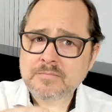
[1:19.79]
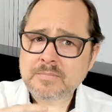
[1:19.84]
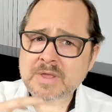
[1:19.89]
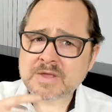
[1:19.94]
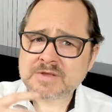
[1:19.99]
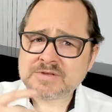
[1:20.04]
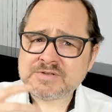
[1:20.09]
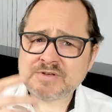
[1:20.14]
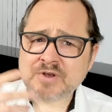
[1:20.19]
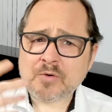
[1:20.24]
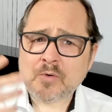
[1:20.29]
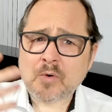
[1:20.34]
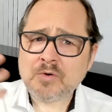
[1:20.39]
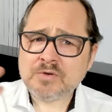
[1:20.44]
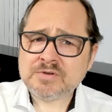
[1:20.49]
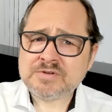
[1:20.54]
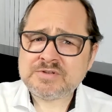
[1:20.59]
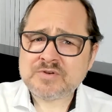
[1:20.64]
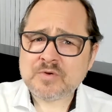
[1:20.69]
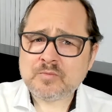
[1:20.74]
So
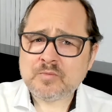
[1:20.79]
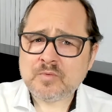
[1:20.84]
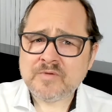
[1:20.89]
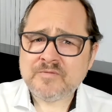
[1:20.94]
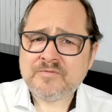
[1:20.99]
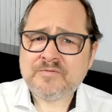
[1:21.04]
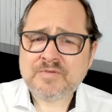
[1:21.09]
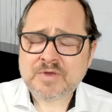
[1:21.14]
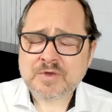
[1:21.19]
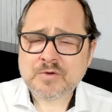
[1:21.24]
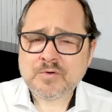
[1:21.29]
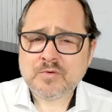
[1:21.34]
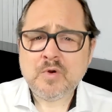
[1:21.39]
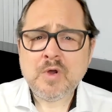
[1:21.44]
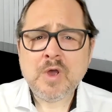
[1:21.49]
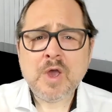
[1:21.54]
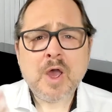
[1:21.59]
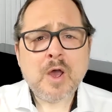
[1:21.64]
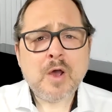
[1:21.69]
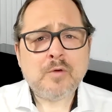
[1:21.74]
also
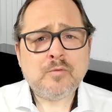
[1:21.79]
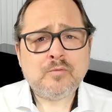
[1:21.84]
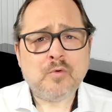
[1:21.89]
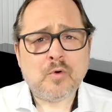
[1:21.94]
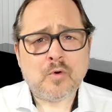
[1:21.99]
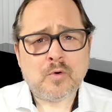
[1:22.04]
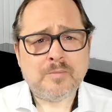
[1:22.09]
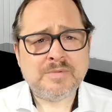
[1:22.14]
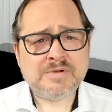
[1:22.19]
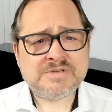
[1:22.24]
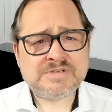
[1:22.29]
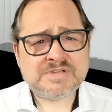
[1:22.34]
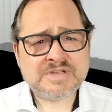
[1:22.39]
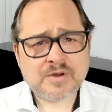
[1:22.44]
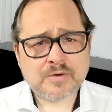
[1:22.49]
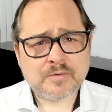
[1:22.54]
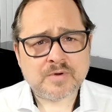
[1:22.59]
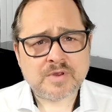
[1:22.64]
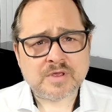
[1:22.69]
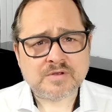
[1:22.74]
review raw
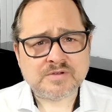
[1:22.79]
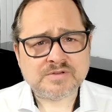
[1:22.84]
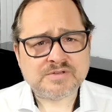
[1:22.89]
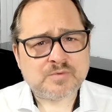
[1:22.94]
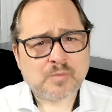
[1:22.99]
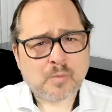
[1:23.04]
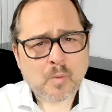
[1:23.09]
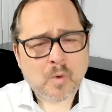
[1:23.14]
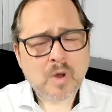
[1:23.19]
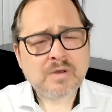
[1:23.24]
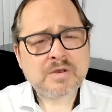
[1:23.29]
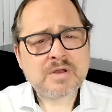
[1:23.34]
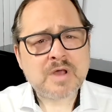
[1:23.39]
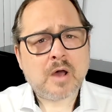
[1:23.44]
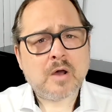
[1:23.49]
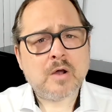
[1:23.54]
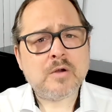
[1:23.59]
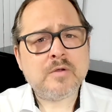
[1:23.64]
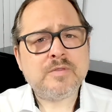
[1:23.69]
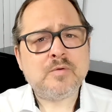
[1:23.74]
materials. What
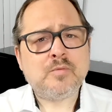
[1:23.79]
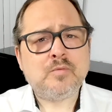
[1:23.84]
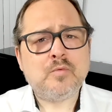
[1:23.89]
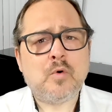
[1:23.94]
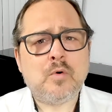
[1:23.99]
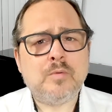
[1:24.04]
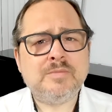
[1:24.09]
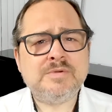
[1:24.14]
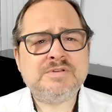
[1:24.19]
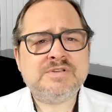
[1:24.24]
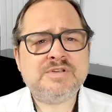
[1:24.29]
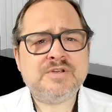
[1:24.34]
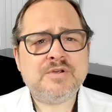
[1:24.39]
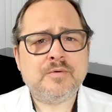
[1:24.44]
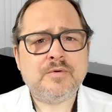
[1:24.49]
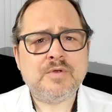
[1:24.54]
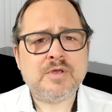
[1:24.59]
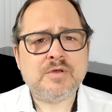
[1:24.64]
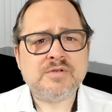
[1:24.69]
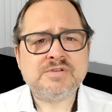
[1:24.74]
are the raw
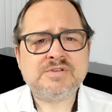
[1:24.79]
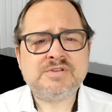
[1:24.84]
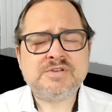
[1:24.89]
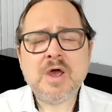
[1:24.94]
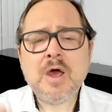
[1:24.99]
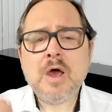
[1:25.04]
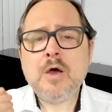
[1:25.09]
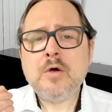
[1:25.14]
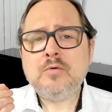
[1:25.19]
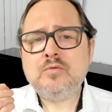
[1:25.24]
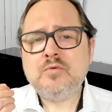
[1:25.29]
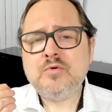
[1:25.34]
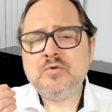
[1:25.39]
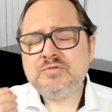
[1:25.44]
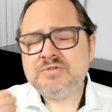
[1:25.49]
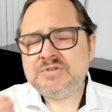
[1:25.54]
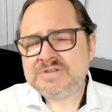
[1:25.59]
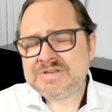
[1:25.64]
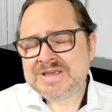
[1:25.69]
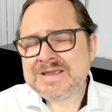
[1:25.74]
materials
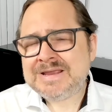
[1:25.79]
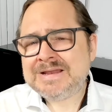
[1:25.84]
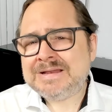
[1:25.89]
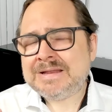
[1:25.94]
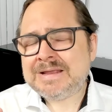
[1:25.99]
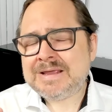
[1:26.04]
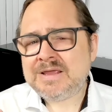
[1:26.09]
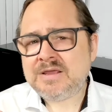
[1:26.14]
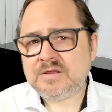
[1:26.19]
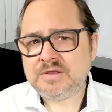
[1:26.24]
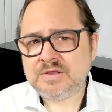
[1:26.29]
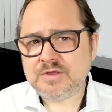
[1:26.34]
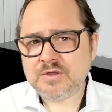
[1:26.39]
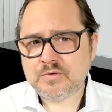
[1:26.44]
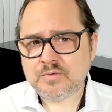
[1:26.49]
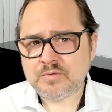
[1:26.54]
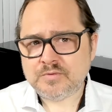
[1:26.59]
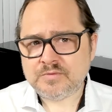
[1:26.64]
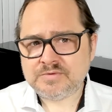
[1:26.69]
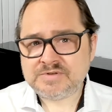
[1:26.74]
routinely
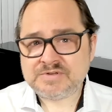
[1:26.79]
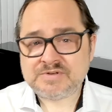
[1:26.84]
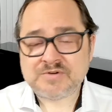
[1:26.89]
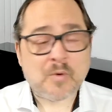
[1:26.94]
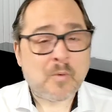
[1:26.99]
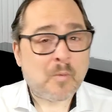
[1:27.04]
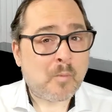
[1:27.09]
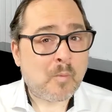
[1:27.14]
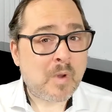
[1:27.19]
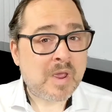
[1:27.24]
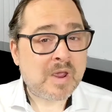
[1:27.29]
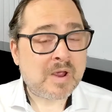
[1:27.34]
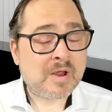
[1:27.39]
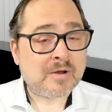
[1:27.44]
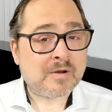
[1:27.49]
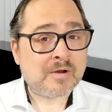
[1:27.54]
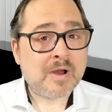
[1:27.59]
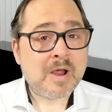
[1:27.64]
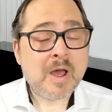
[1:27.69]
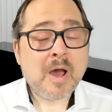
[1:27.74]
used?
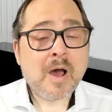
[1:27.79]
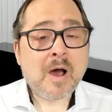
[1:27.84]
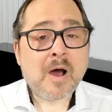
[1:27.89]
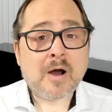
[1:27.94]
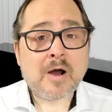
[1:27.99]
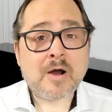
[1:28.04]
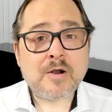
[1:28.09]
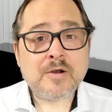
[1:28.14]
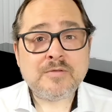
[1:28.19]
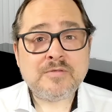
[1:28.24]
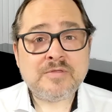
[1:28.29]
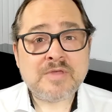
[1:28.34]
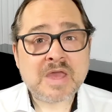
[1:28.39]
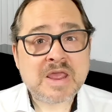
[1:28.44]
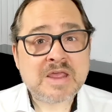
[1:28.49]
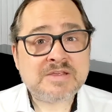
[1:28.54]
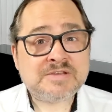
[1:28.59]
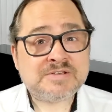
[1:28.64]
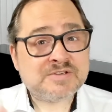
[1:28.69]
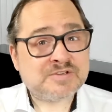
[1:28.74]
Where are
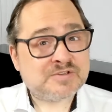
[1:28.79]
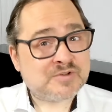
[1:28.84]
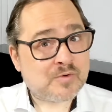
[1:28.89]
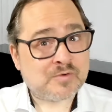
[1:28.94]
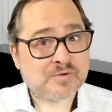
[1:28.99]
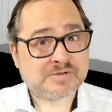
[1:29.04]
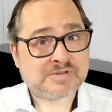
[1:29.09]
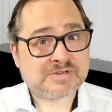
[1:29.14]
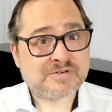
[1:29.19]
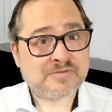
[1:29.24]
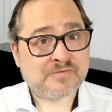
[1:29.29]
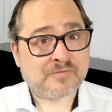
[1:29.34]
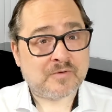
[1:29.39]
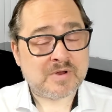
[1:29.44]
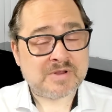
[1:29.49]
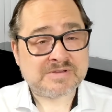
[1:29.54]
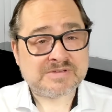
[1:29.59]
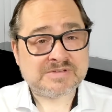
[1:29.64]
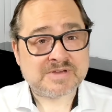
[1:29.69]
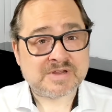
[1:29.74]
they sourced, for
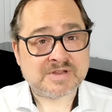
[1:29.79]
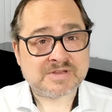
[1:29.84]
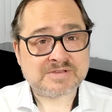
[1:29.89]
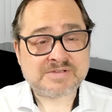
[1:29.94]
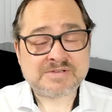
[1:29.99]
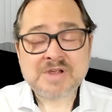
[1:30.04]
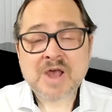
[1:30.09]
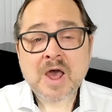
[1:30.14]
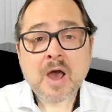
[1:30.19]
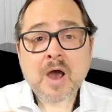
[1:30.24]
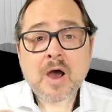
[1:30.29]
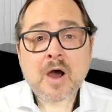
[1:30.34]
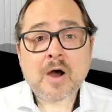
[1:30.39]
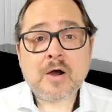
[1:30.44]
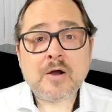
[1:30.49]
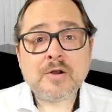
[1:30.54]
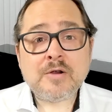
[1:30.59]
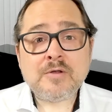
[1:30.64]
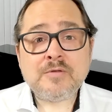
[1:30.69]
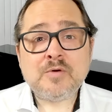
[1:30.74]
instance?
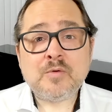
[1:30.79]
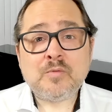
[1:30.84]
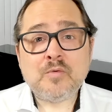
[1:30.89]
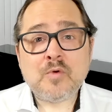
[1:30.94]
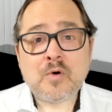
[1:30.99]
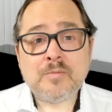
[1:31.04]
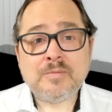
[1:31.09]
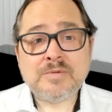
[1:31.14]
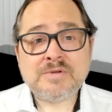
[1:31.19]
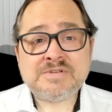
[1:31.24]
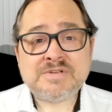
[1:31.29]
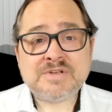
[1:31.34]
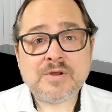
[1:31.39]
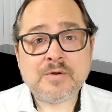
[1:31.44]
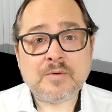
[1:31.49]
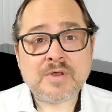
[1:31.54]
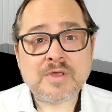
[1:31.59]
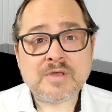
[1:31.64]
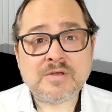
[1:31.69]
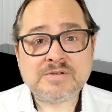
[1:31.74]
Are the raw
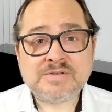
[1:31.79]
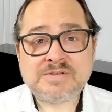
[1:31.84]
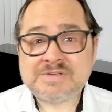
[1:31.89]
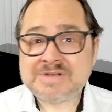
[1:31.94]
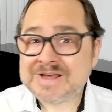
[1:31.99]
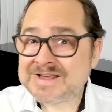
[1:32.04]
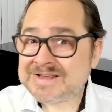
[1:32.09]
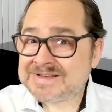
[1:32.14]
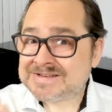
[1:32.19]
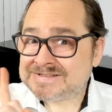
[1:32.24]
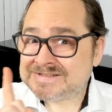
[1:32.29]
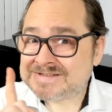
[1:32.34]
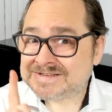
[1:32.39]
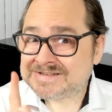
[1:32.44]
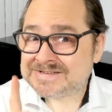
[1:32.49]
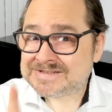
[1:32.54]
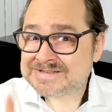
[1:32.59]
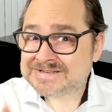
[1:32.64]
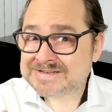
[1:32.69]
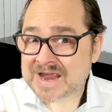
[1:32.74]
materials
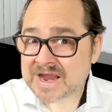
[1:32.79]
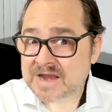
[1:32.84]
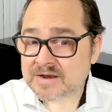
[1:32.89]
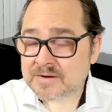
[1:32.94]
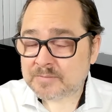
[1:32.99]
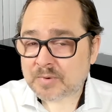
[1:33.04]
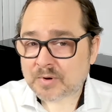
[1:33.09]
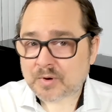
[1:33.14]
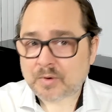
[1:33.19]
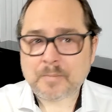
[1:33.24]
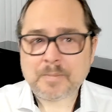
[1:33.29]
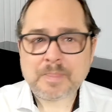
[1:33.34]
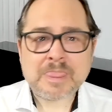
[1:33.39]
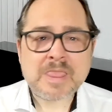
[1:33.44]
sustainable?